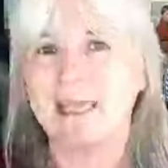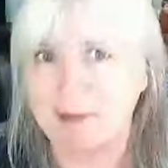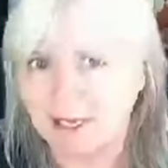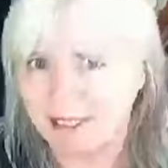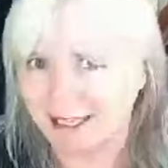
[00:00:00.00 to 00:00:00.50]

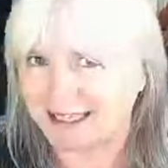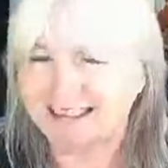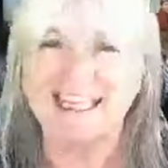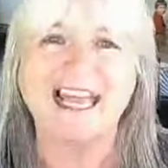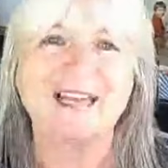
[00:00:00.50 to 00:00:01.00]
picture
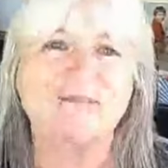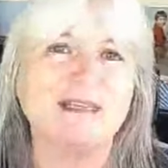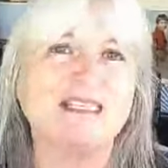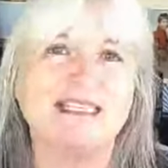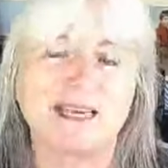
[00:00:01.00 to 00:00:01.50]
and
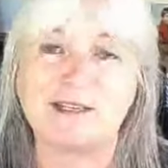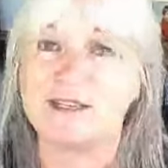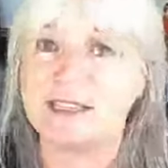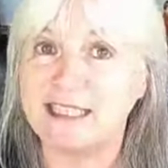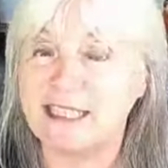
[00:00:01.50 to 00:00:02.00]
misses out on the
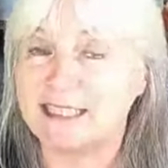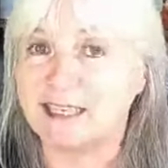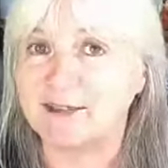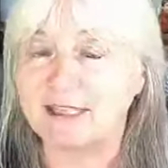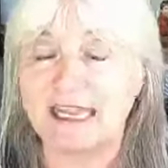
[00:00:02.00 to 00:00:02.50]

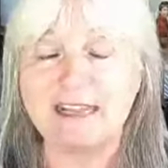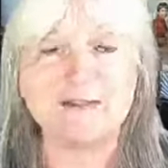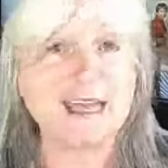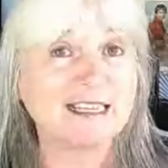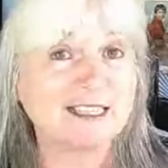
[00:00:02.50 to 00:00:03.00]
details. If
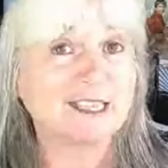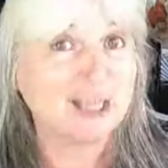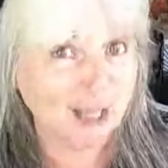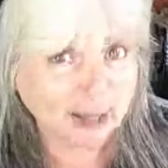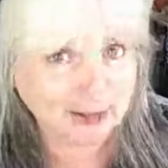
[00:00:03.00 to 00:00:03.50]
that's
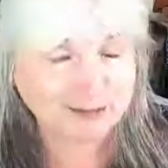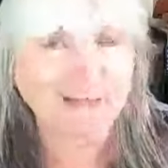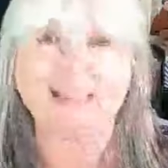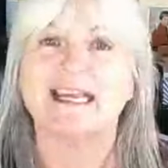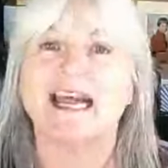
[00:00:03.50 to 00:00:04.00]
you,
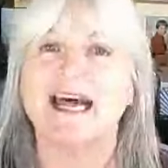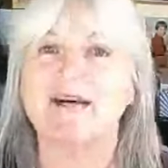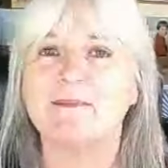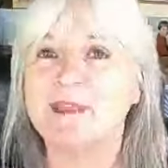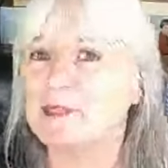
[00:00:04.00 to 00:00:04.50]

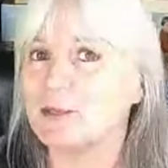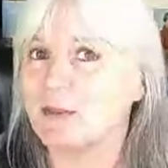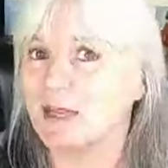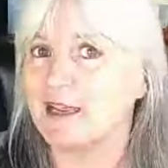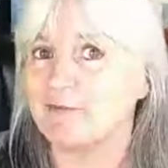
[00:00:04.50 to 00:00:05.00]
this will
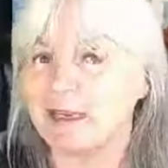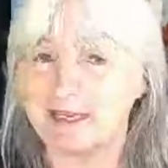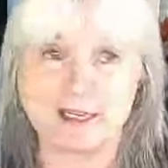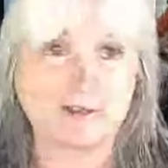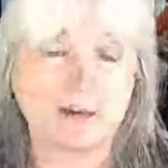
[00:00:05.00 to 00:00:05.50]
be a really
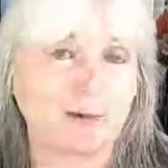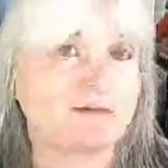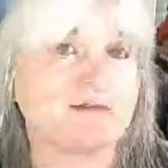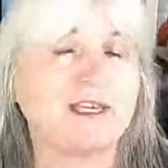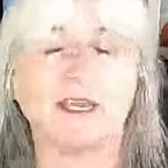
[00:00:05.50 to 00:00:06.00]
useful one
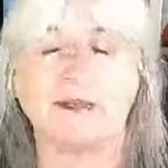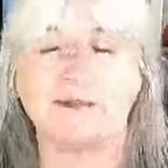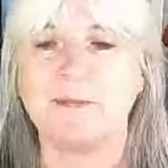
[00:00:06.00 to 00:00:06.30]
for you.